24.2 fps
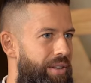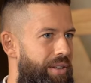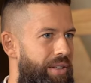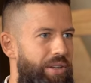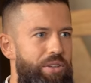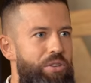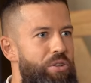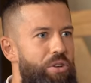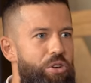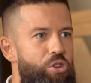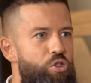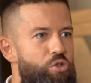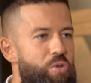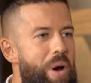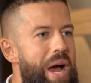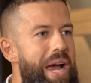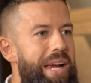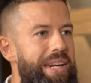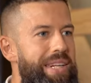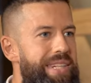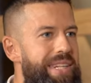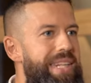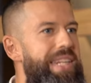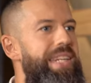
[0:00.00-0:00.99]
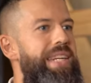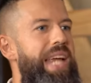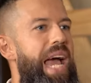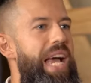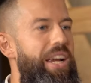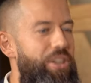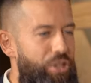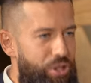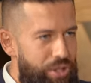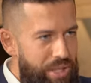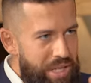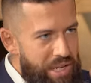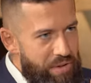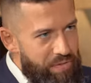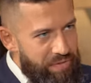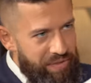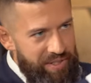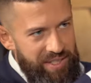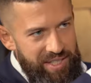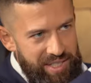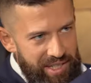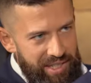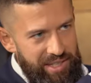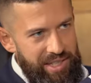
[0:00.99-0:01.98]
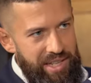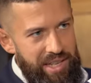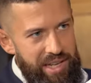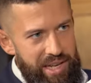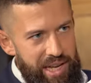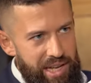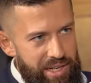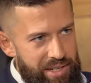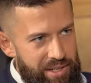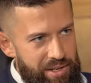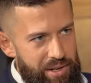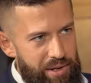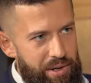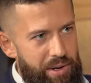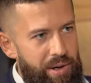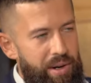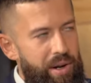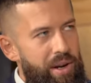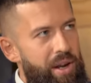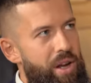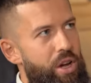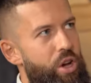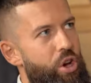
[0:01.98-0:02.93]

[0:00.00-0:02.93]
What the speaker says: Like you're not trying to actually physically get there.